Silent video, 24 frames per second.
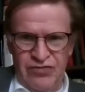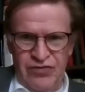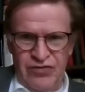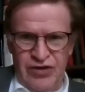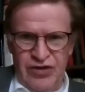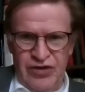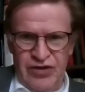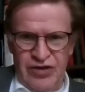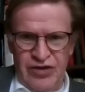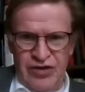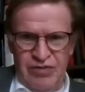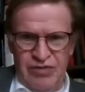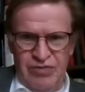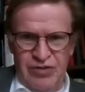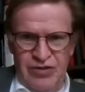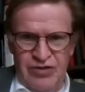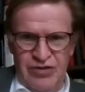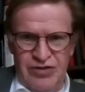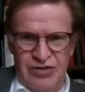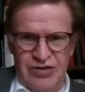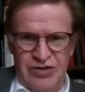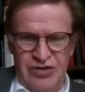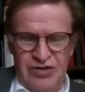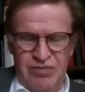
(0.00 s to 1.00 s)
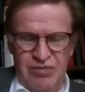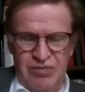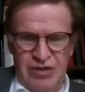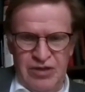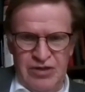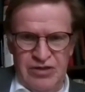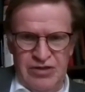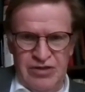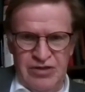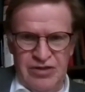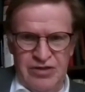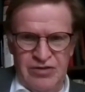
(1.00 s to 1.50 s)
but that it
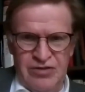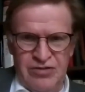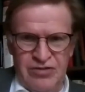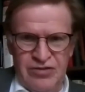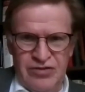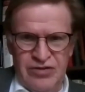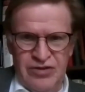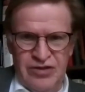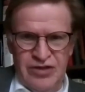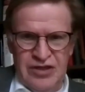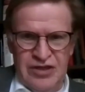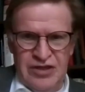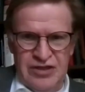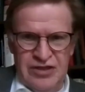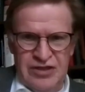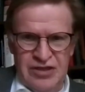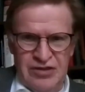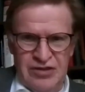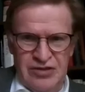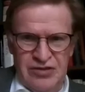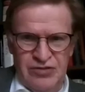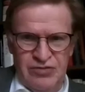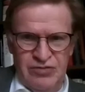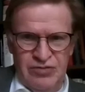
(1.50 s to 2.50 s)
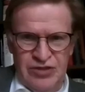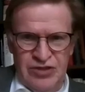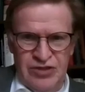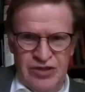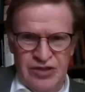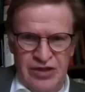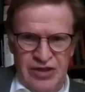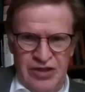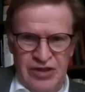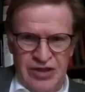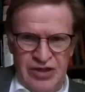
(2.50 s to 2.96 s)
depended on the extent to which